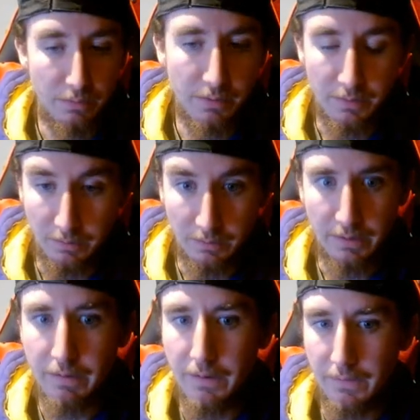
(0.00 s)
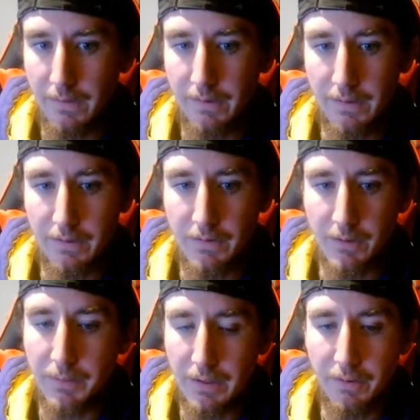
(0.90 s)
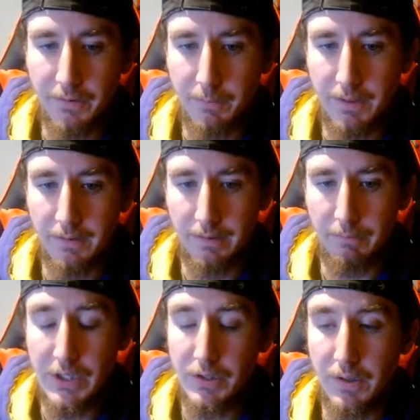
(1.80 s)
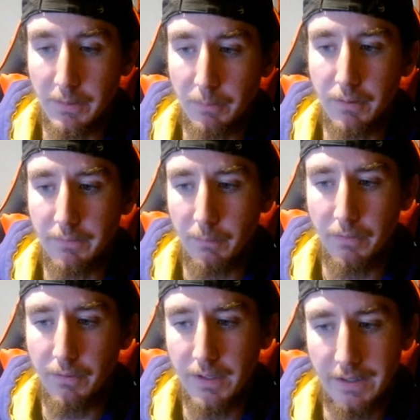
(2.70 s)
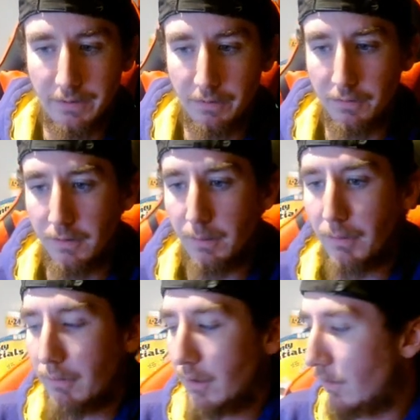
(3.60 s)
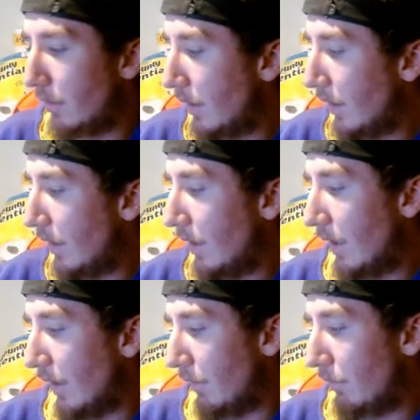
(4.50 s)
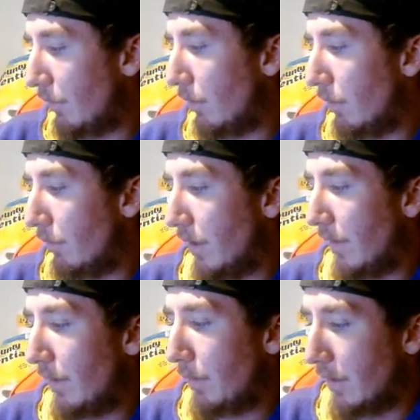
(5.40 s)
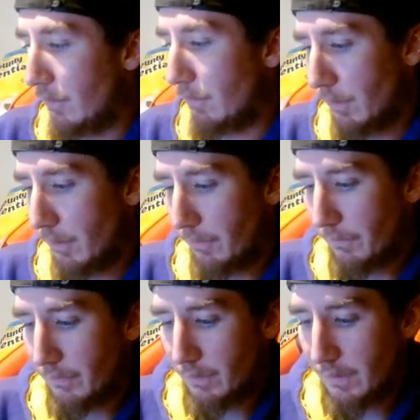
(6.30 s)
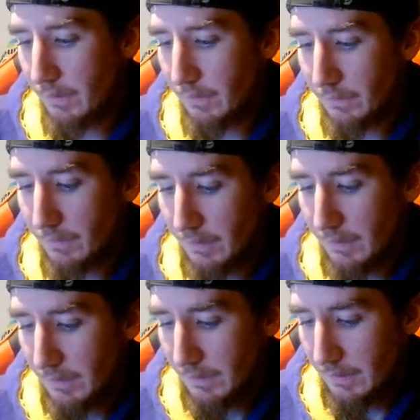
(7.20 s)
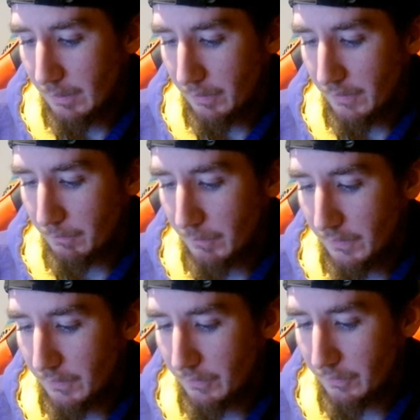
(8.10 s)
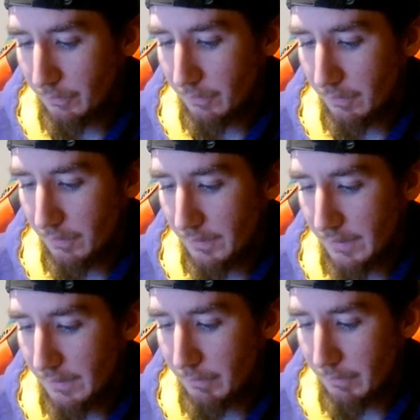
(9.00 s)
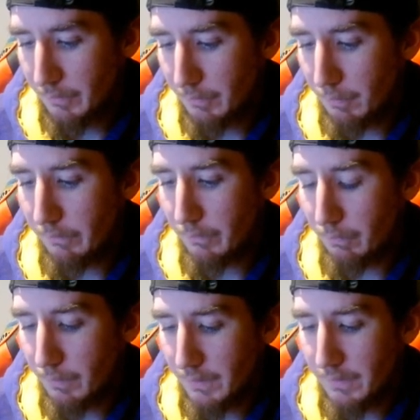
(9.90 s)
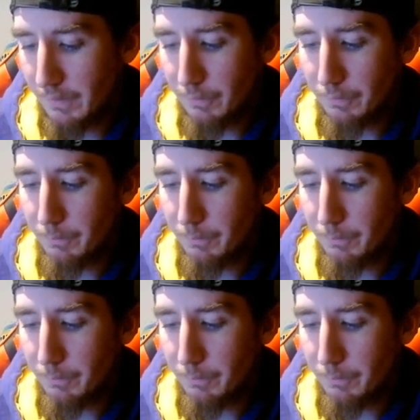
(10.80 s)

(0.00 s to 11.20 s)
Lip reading: glaring thing that jumps out to me is that we shot the ball from three extremely well. What were we? I think we had 12 threes. Let me just make sure on that. We were 12 of 22